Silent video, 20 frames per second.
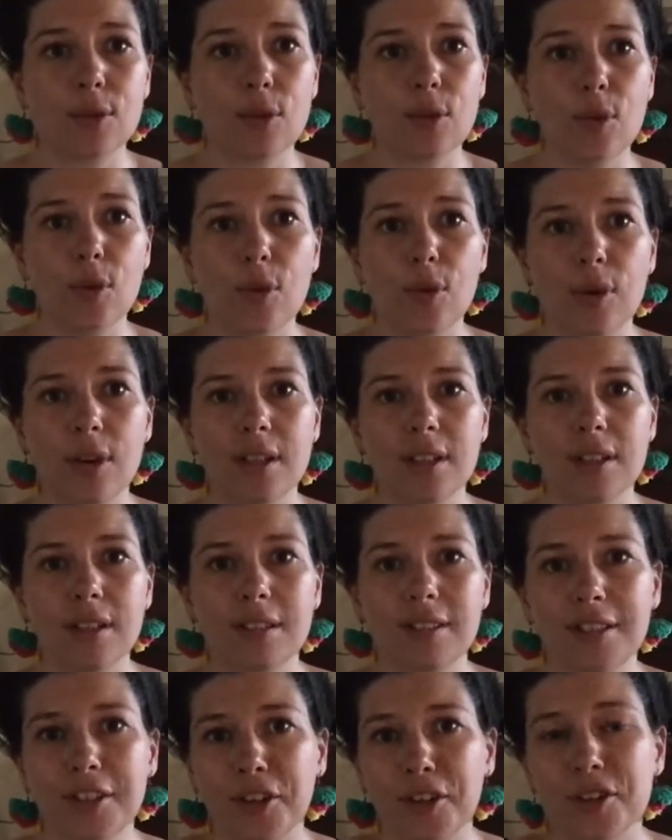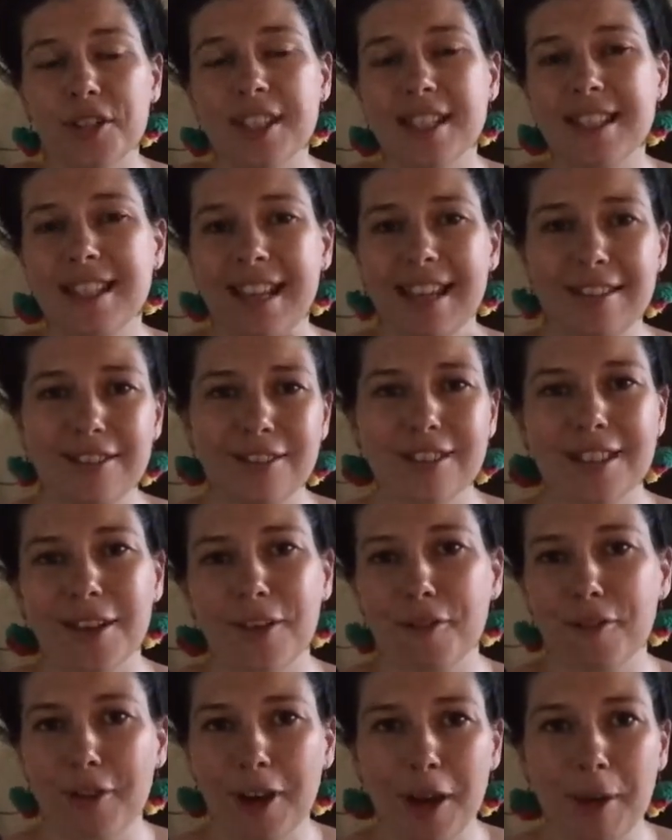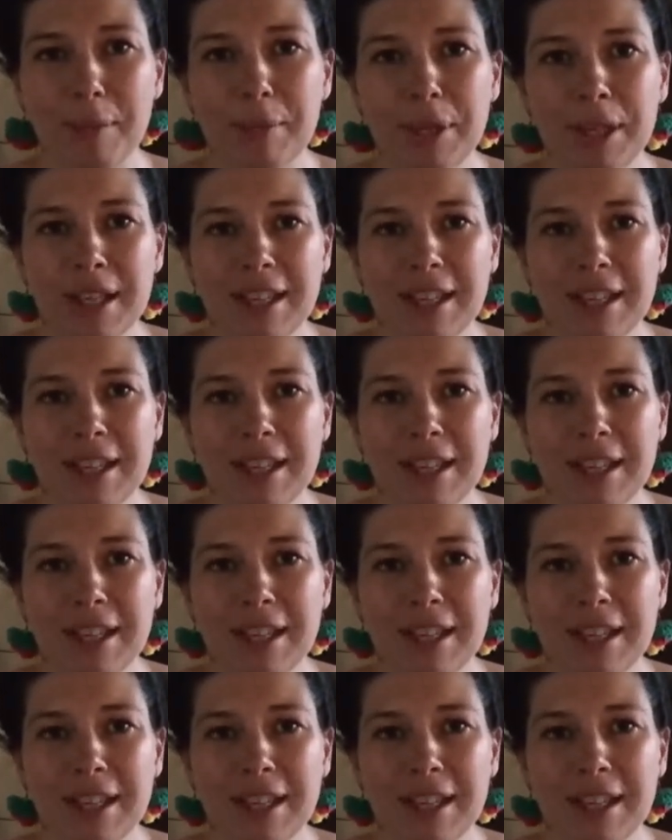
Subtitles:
or, you know, to set yourself up